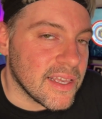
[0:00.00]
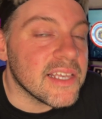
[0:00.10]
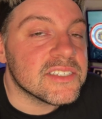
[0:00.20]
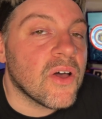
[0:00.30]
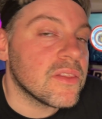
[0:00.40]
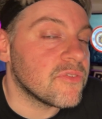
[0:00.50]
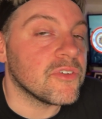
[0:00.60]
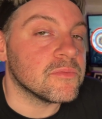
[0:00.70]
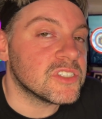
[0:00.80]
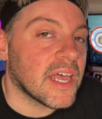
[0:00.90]
It's like the
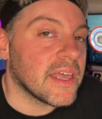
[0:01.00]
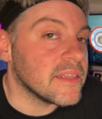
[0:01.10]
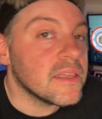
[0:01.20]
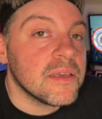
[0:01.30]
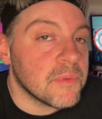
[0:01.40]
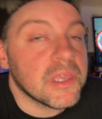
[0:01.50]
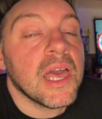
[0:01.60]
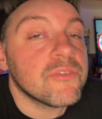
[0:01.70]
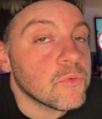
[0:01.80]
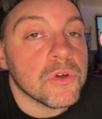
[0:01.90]
film saying, be
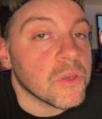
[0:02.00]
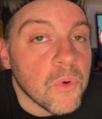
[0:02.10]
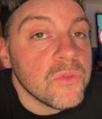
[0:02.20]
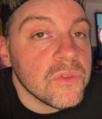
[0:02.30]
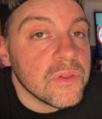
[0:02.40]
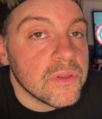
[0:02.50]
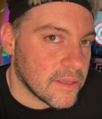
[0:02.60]
careful what you want,